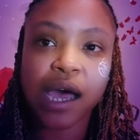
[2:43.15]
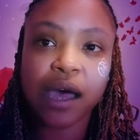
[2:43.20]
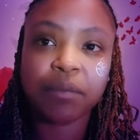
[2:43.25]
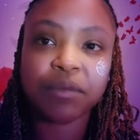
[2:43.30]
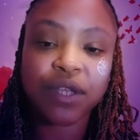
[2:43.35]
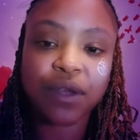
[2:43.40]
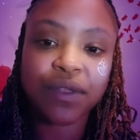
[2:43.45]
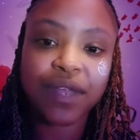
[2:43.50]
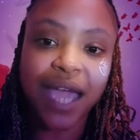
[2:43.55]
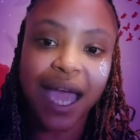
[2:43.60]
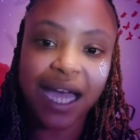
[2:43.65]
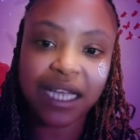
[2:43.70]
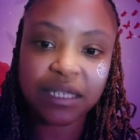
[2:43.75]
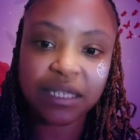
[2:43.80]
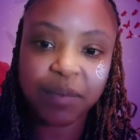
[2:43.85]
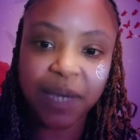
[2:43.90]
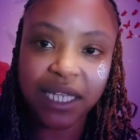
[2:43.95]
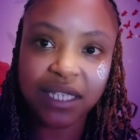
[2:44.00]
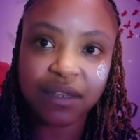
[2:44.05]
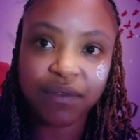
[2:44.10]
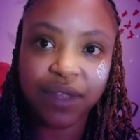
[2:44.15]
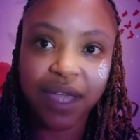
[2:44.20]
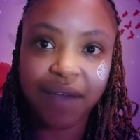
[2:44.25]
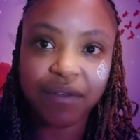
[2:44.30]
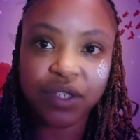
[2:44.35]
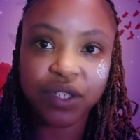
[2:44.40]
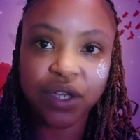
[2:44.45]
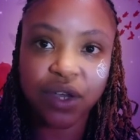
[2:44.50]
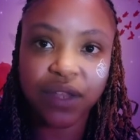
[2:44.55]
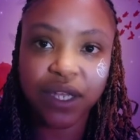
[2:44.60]
So the aspects of the
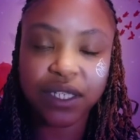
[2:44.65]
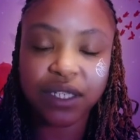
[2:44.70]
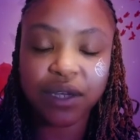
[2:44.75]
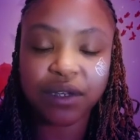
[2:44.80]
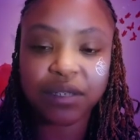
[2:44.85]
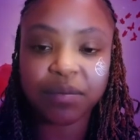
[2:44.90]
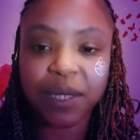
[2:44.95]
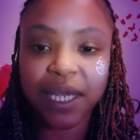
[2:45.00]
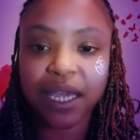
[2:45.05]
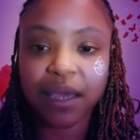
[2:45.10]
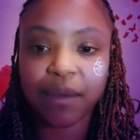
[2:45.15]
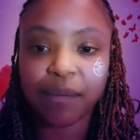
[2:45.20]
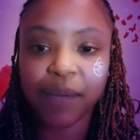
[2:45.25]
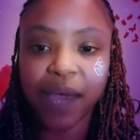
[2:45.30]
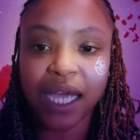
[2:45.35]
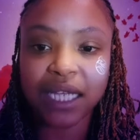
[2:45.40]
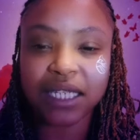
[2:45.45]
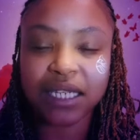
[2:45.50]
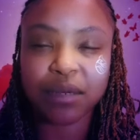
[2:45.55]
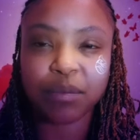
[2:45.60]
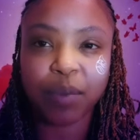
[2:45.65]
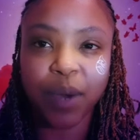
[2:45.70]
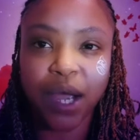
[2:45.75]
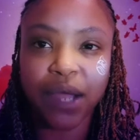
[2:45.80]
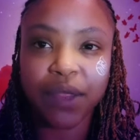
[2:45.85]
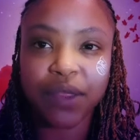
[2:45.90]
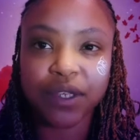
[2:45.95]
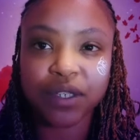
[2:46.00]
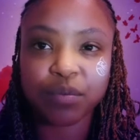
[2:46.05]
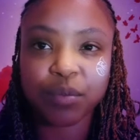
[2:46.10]
avatar that's going to be impacted by
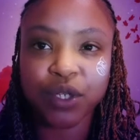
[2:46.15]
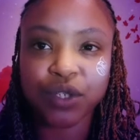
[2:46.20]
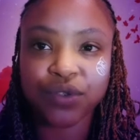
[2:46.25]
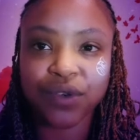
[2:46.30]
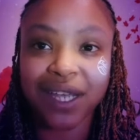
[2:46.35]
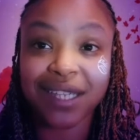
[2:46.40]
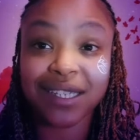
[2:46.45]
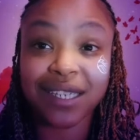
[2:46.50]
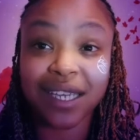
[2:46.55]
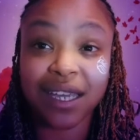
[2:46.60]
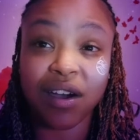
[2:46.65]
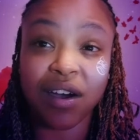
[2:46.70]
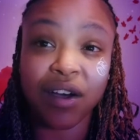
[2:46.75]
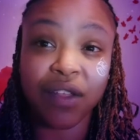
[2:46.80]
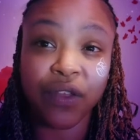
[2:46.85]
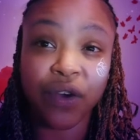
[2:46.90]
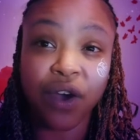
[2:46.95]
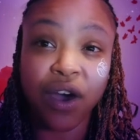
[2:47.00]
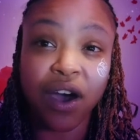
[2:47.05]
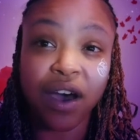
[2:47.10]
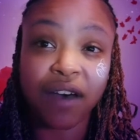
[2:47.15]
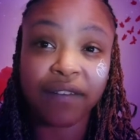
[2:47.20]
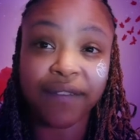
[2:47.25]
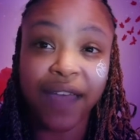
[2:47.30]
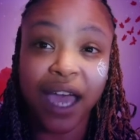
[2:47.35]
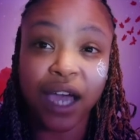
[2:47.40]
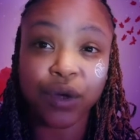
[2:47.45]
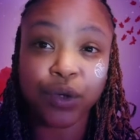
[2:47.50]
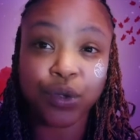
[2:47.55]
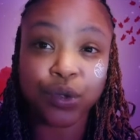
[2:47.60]
this moon transit are the calf,
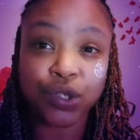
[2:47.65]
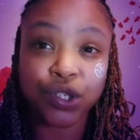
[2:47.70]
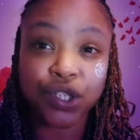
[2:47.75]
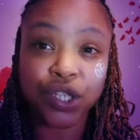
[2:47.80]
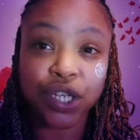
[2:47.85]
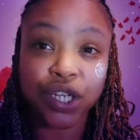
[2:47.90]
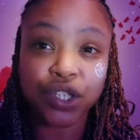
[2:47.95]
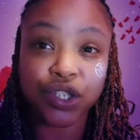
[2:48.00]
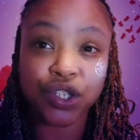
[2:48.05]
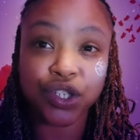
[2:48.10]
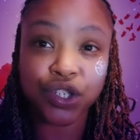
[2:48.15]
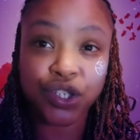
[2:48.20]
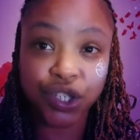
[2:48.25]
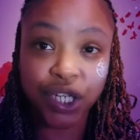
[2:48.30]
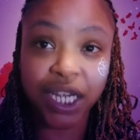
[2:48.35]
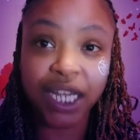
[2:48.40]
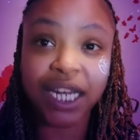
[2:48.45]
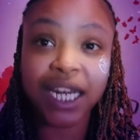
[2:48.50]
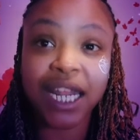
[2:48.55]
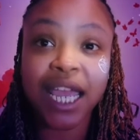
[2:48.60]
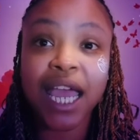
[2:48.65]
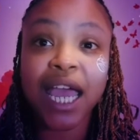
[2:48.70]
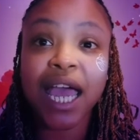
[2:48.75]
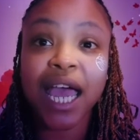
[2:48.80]
ankles, shin,